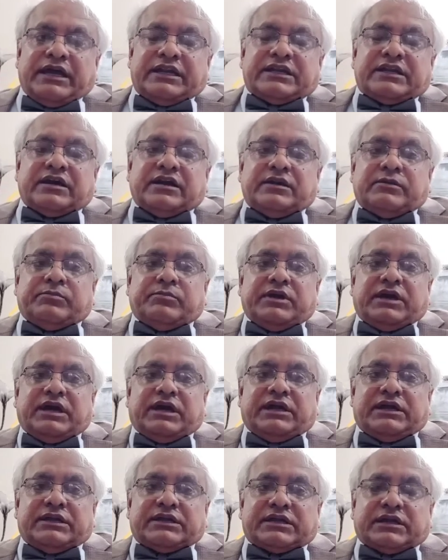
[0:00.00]

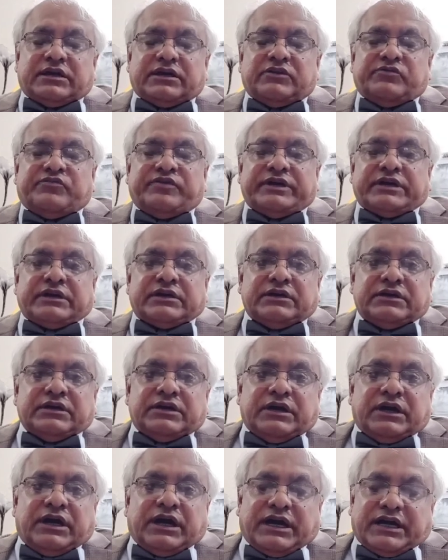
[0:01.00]

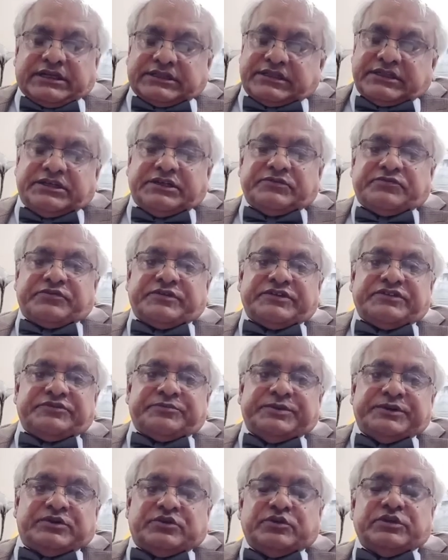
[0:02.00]
the
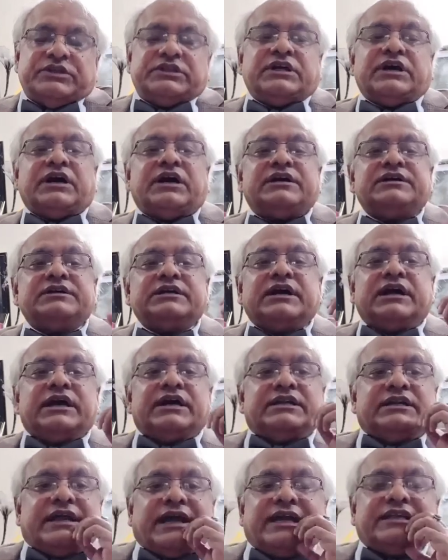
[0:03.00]
difference between the
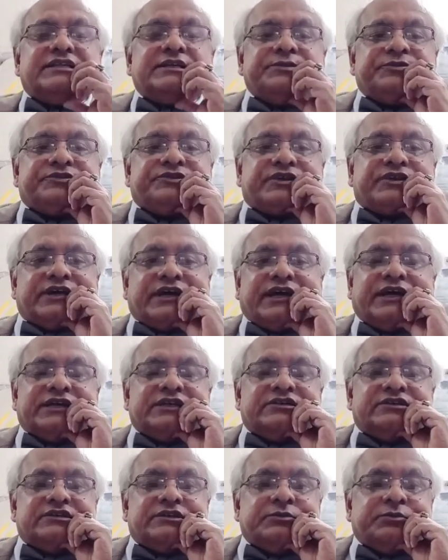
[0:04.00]
natives
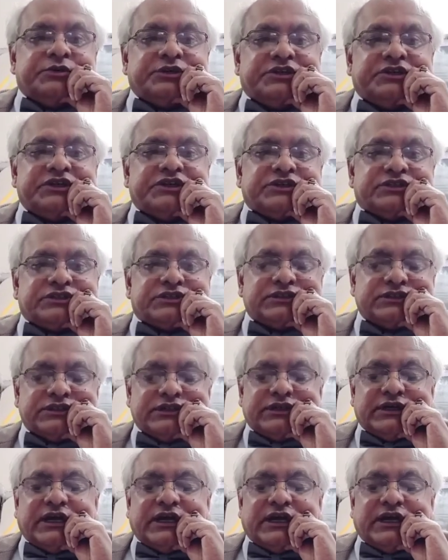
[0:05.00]
and the British.